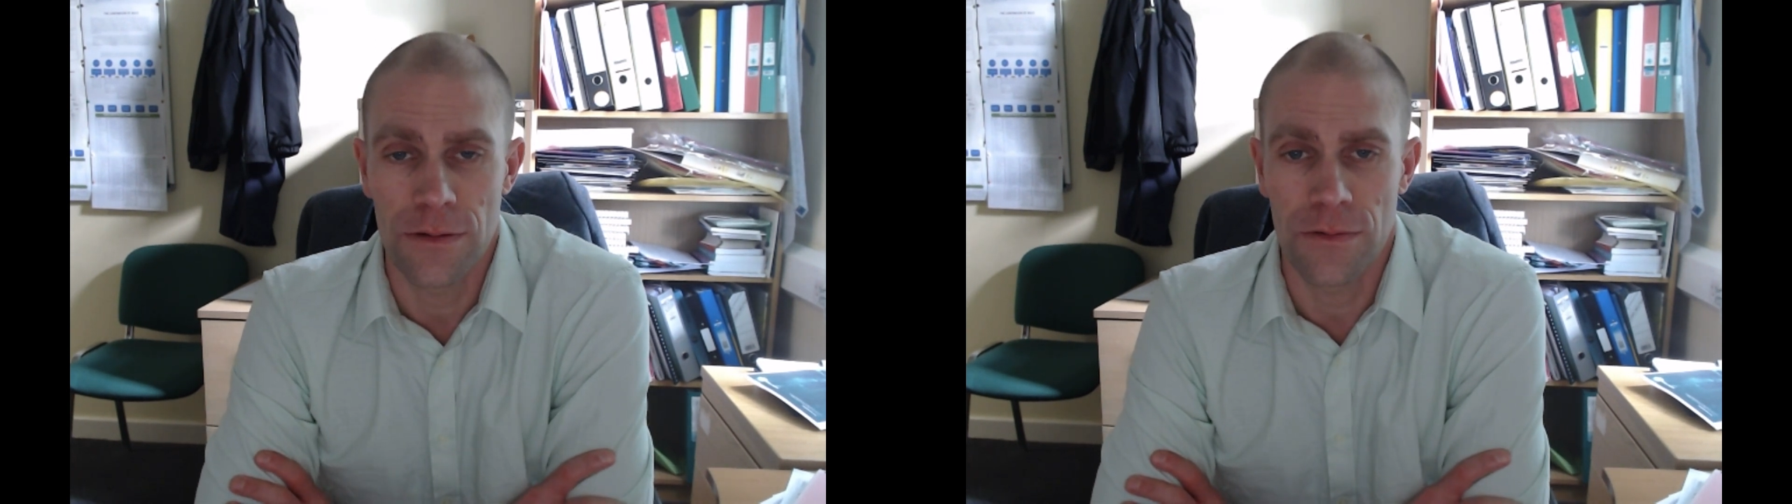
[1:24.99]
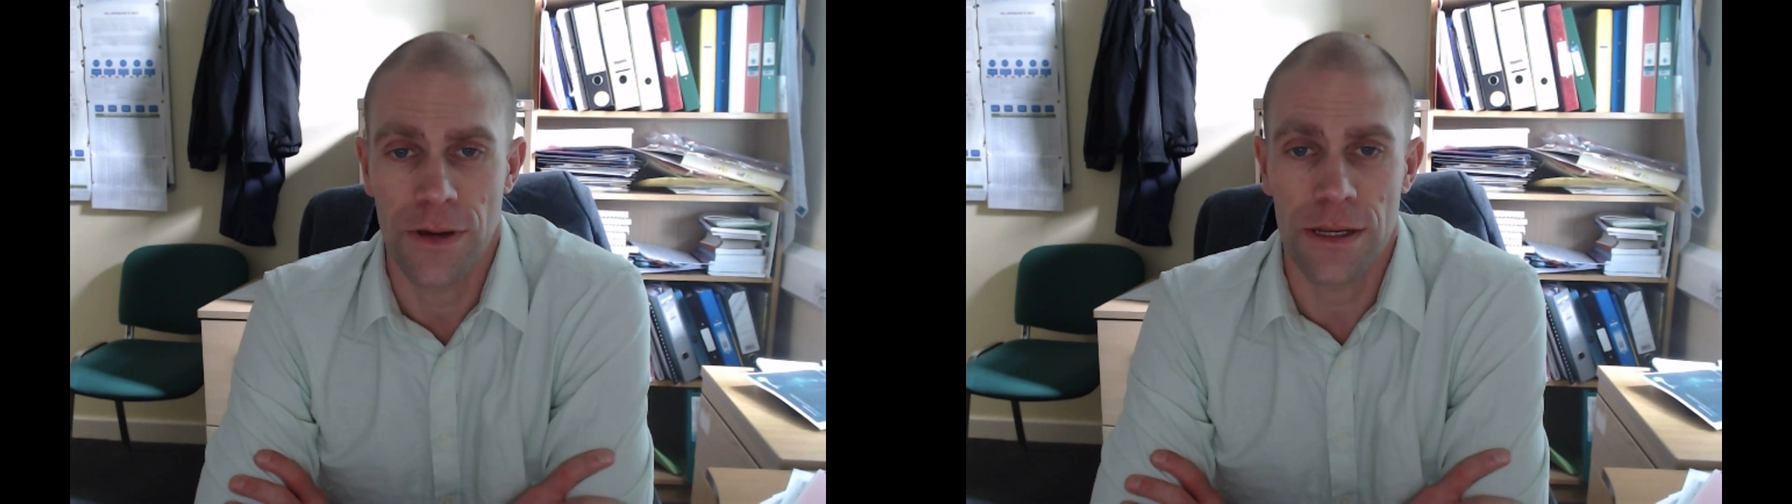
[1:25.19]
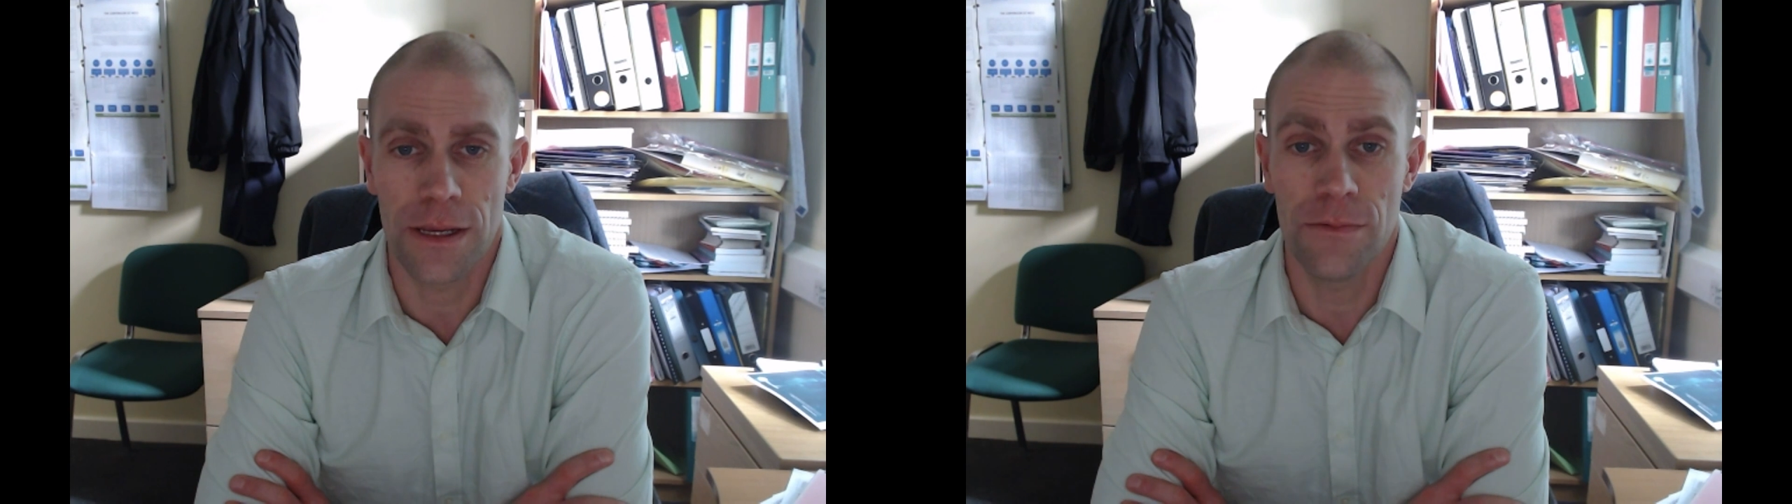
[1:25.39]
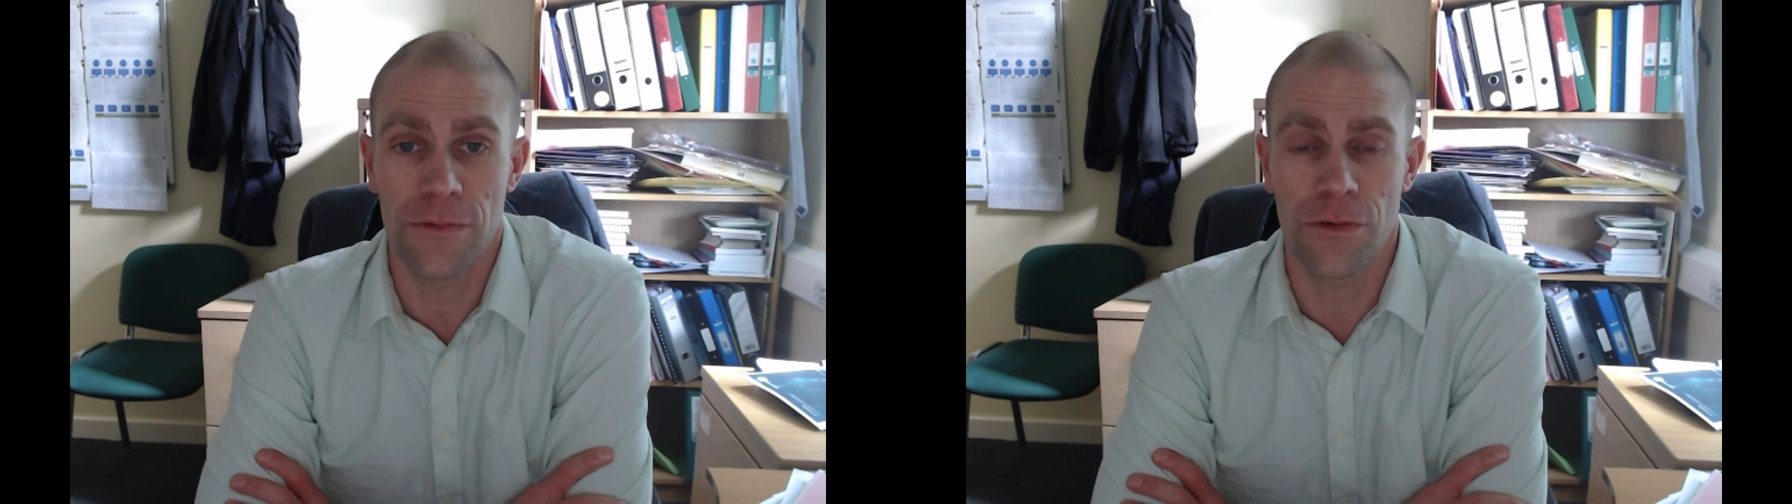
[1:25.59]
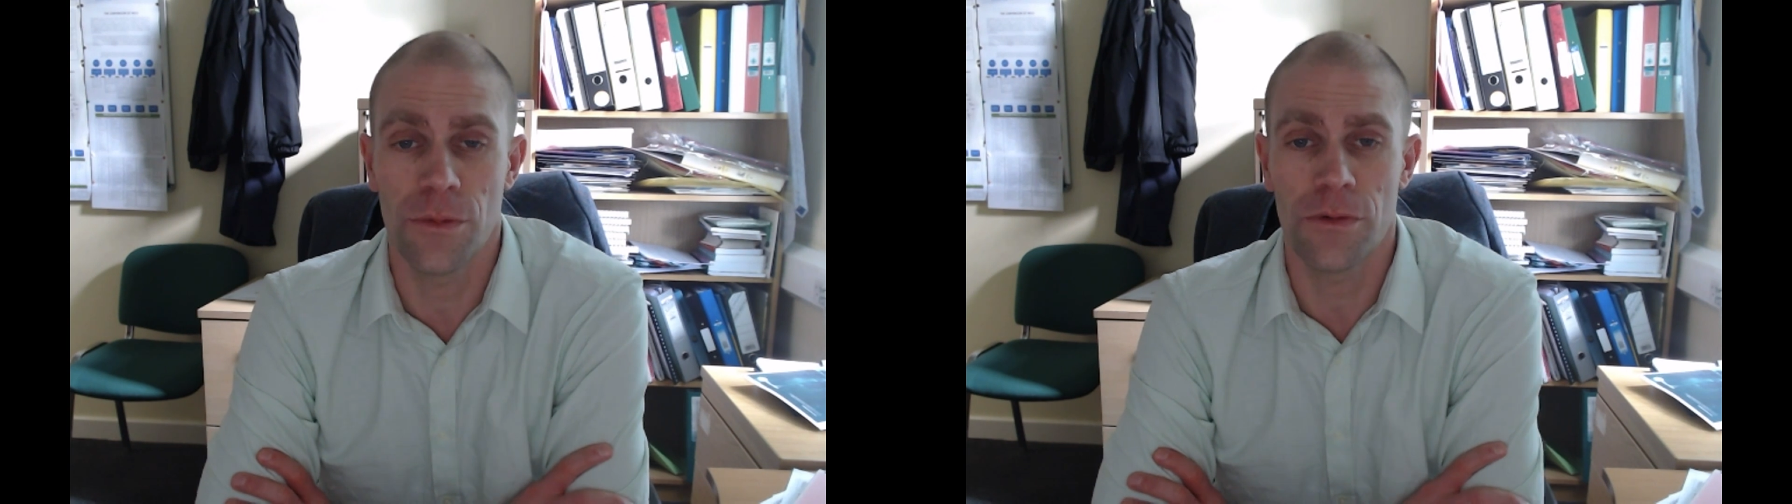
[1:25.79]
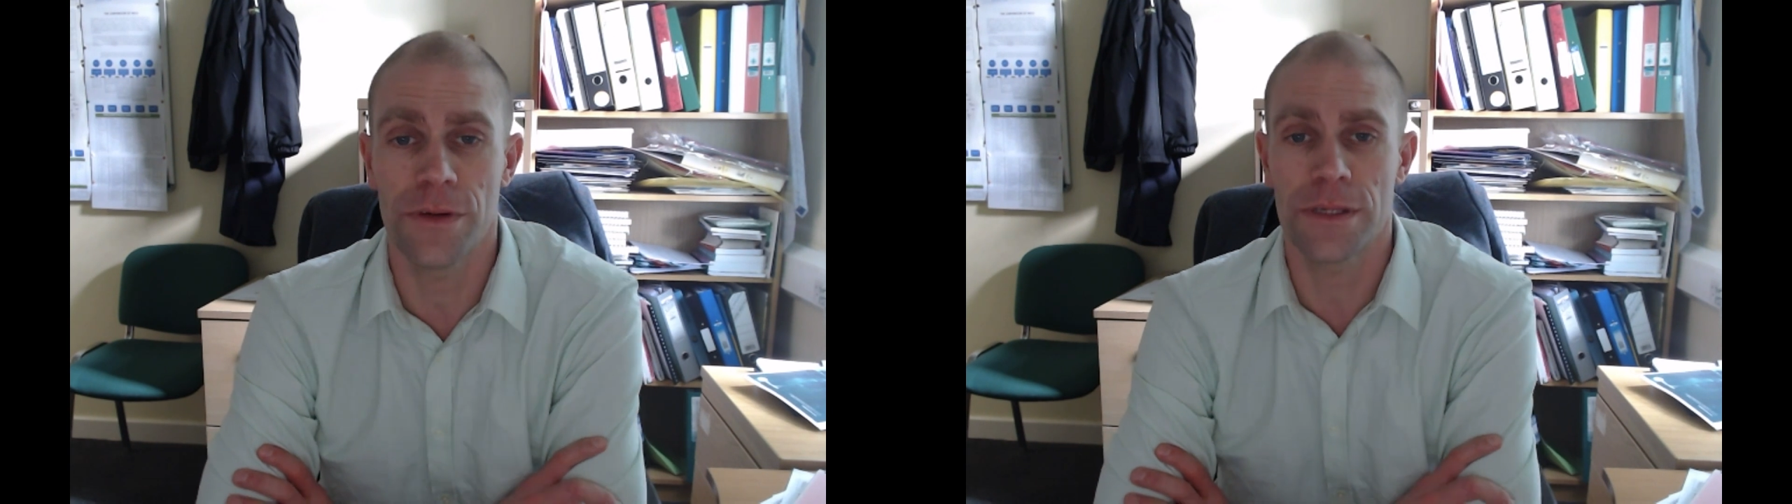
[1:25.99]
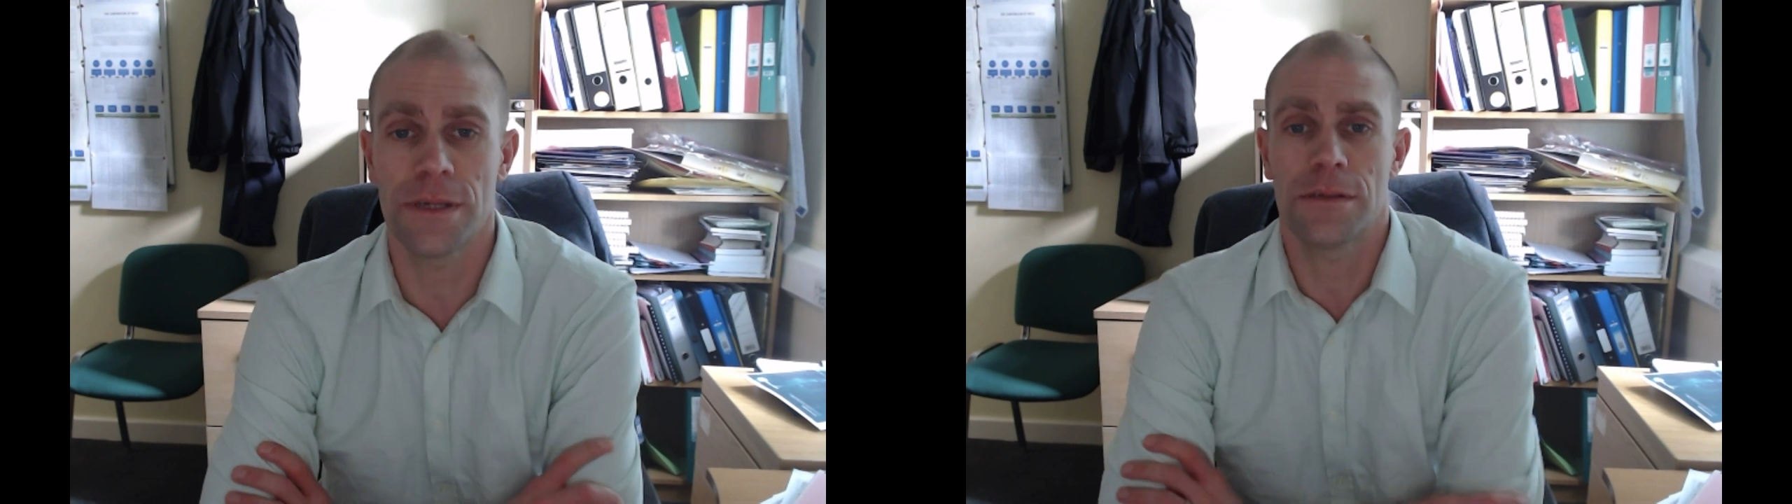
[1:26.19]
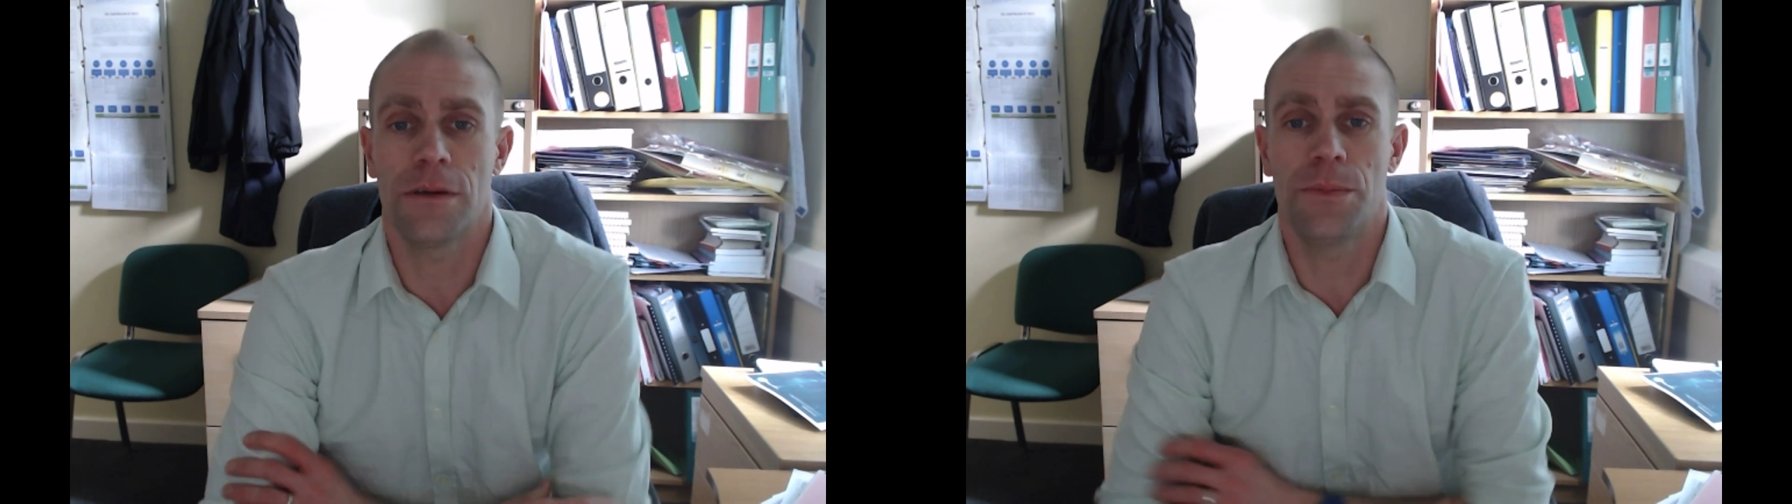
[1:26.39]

We've had informal visits,